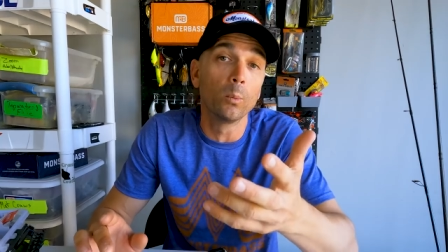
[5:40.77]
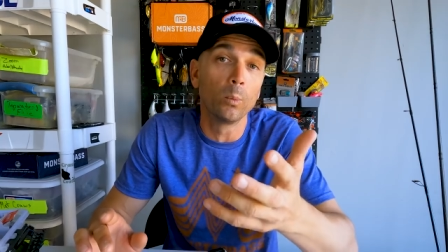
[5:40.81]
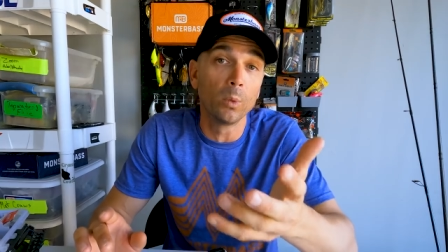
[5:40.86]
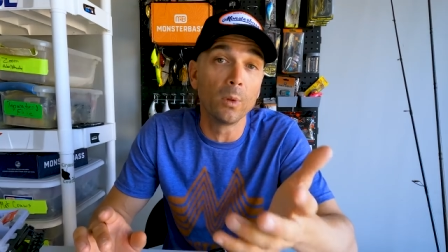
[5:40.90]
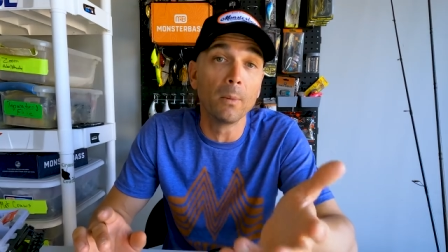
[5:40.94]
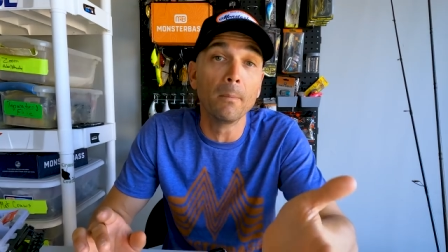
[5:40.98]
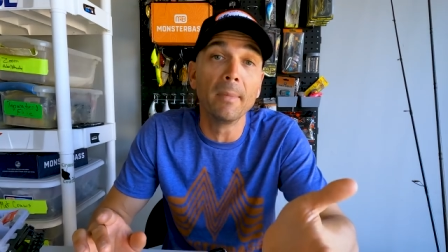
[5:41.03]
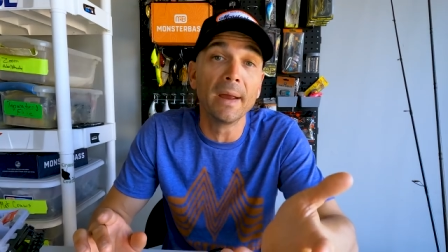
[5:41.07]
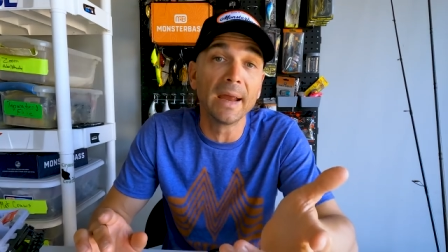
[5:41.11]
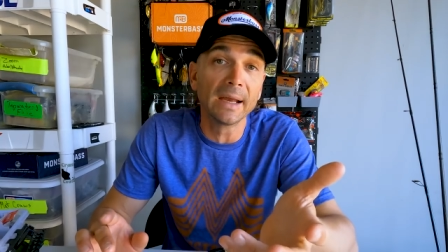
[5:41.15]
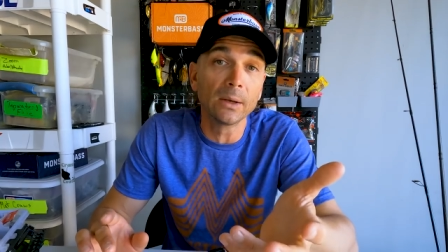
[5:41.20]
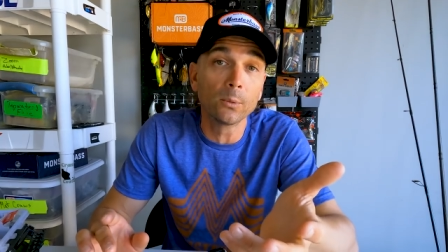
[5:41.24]

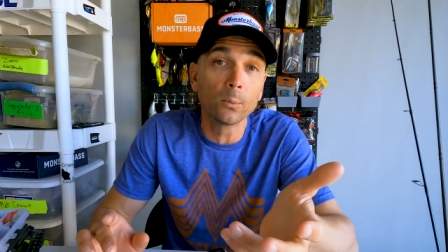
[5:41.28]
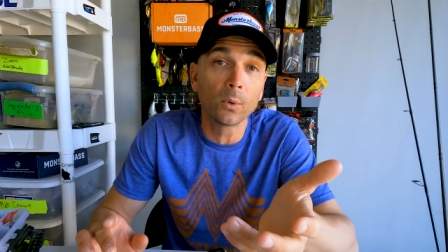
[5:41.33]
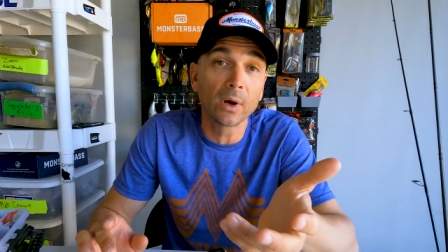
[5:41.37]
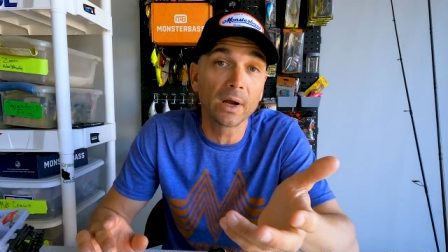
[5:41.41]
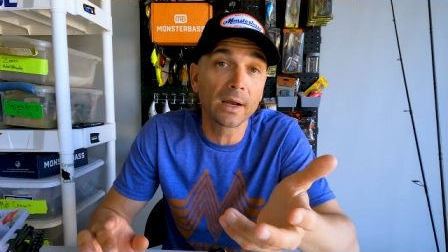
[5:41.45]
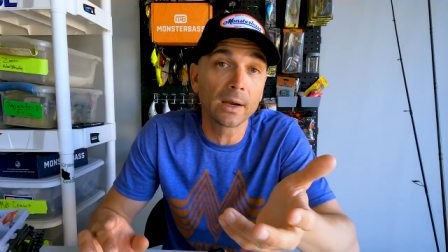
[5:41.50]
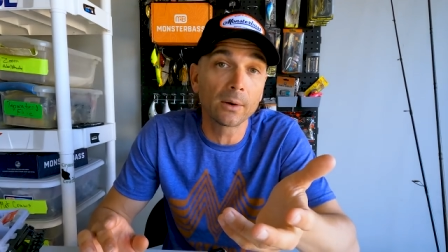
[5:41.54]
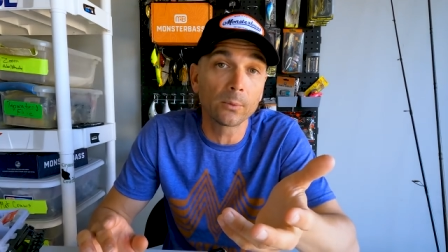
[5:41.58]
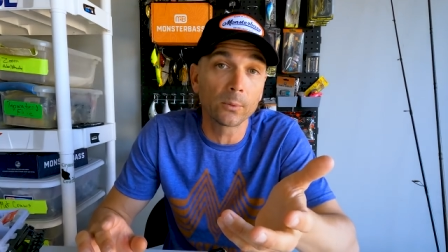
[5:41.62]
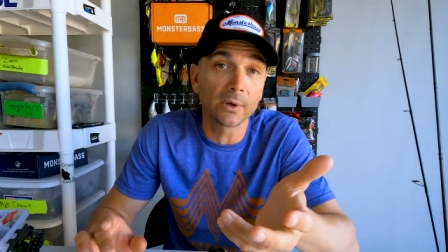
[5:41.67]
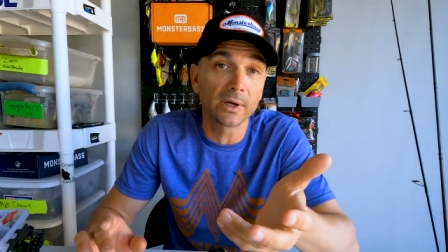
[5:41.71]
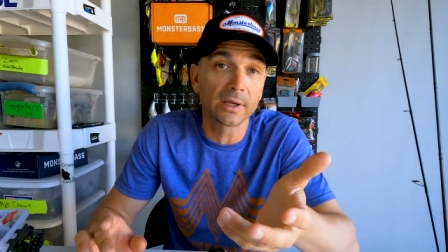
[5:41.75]
the main
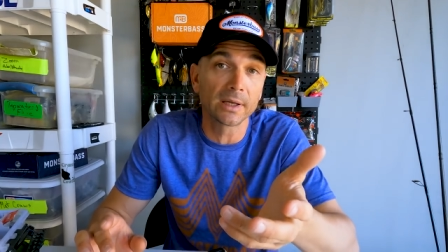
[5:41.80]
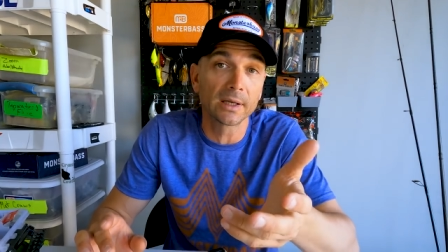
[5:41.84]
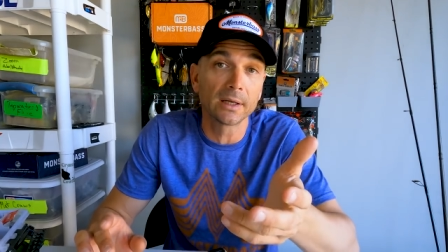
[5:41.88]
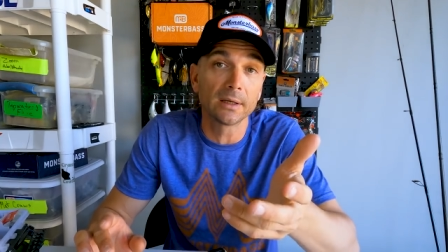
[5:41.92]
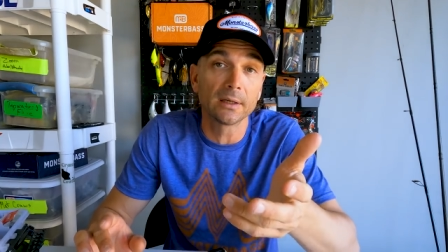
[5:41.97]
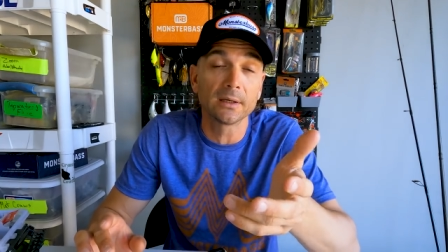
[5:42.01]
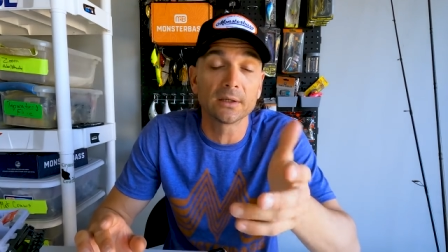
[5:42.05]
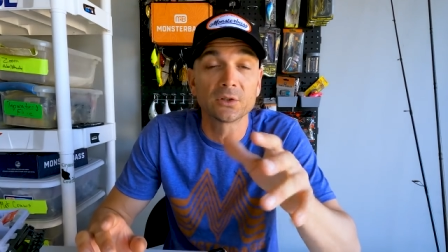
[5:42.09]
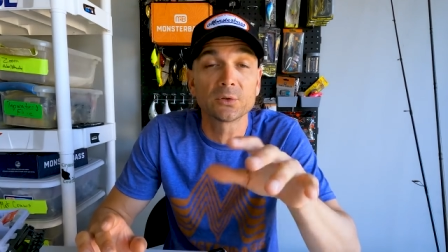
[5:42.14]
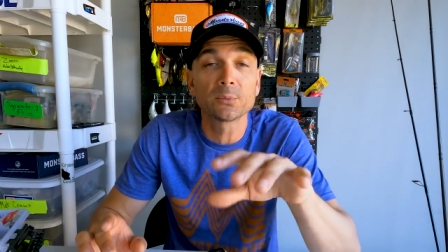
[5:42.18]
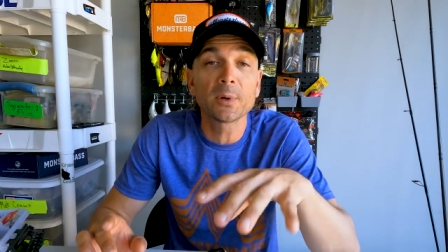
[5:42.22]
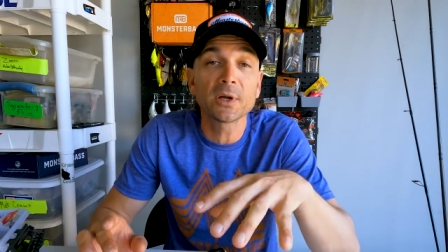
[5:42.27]
way I rig it,
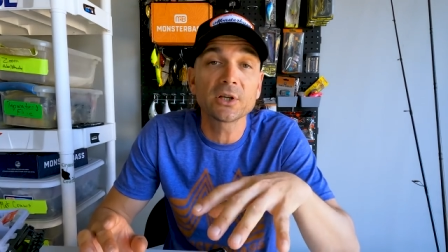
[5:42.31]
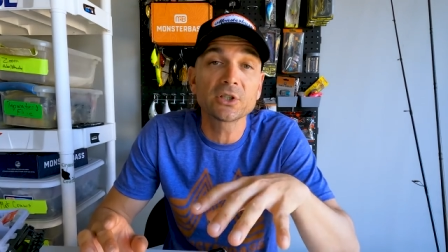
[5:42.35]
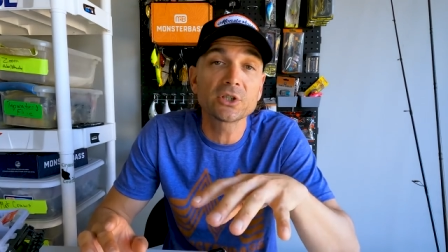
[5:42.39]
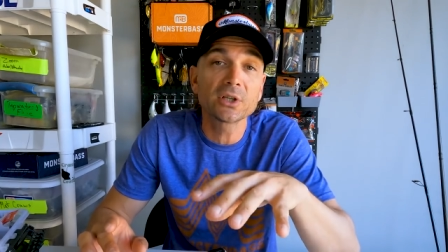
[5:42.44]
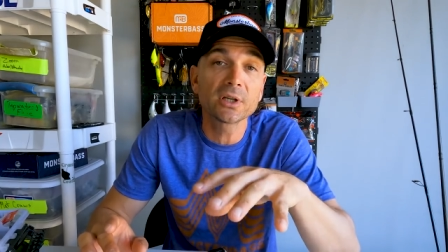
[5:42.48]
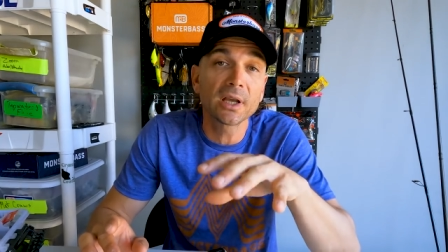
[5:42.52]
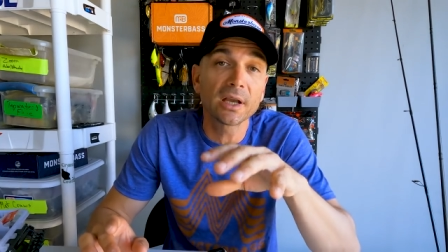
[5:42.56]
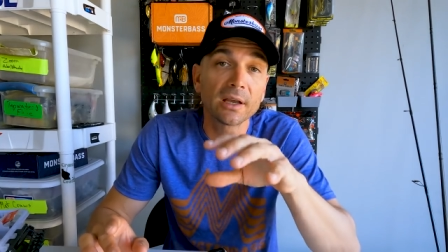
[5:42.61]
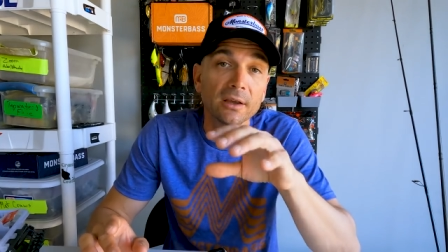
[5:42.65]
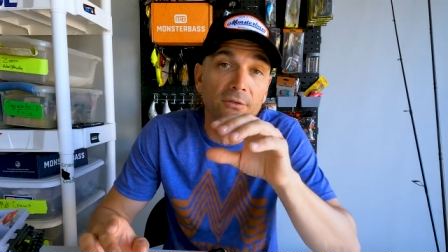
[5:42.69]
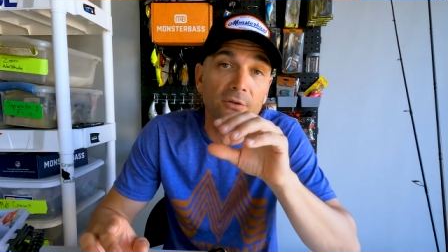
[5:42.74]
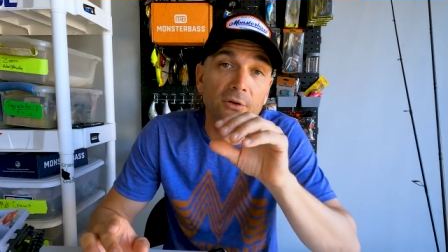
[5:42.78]
and
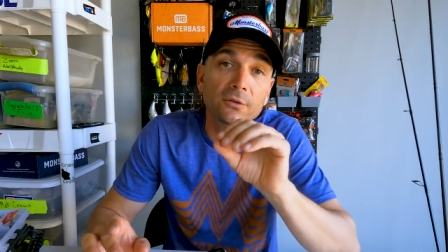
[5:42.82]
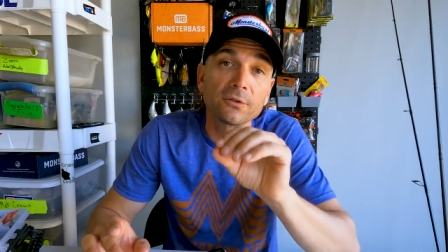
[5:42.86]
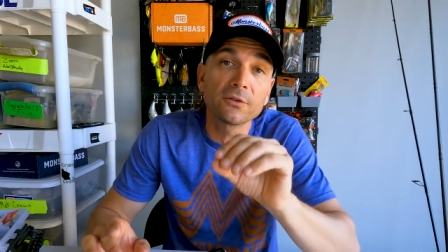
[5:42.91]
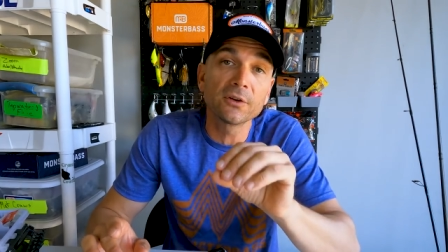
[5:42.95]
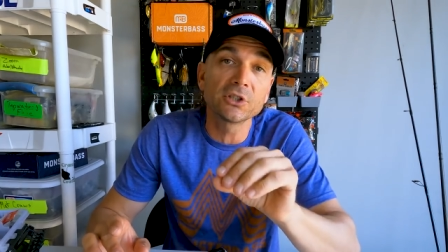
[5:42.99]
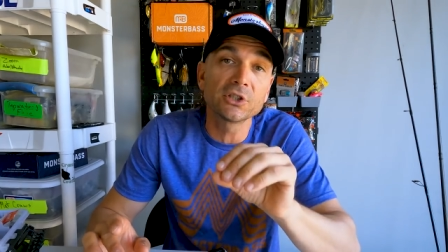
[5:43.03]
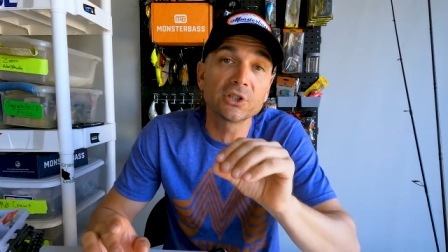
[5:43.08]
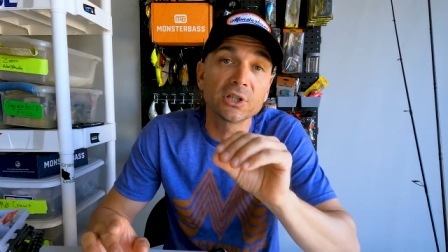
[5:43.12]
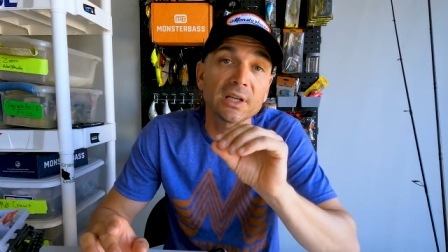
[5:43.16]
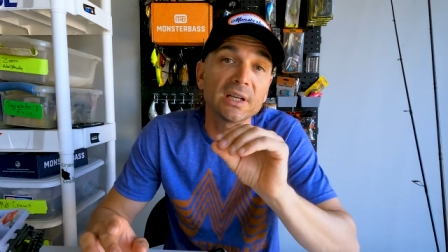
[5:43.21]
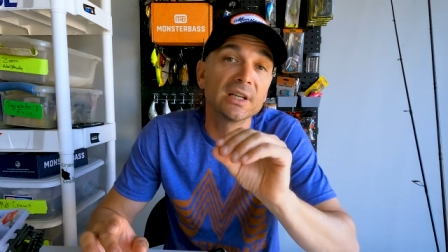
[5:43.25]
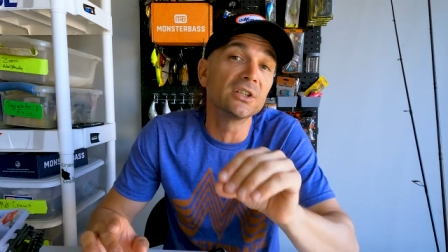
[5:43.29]
especially if you're fishing